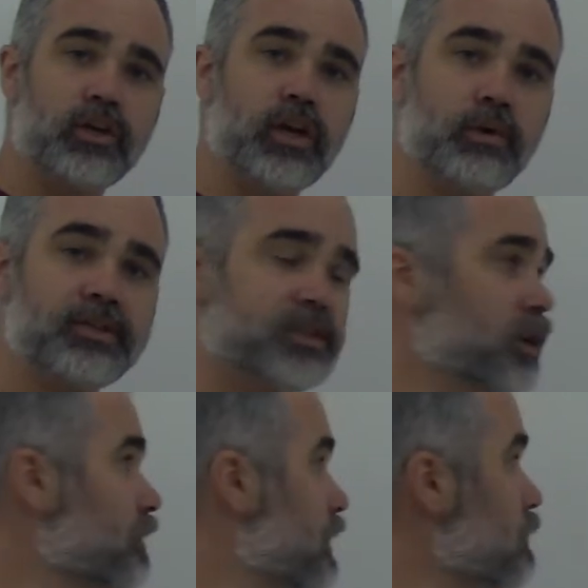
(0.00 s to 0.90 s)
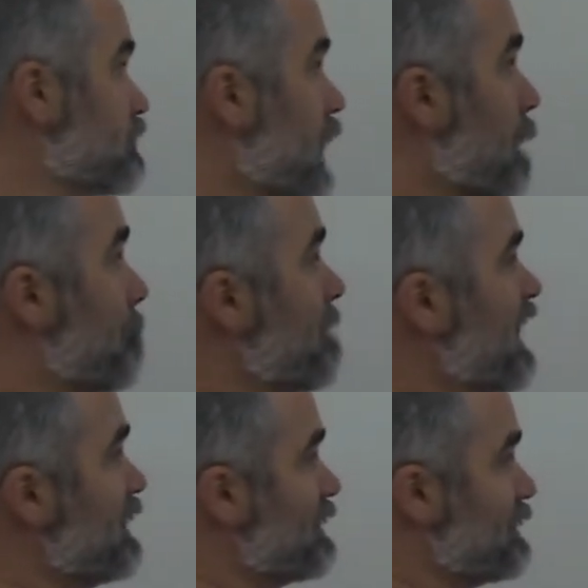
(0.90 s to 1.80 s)
Notice here there is a
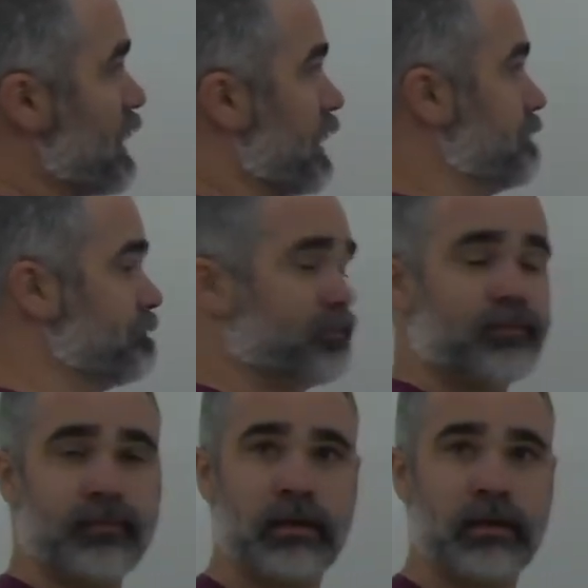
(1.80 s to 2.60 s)
minus sign.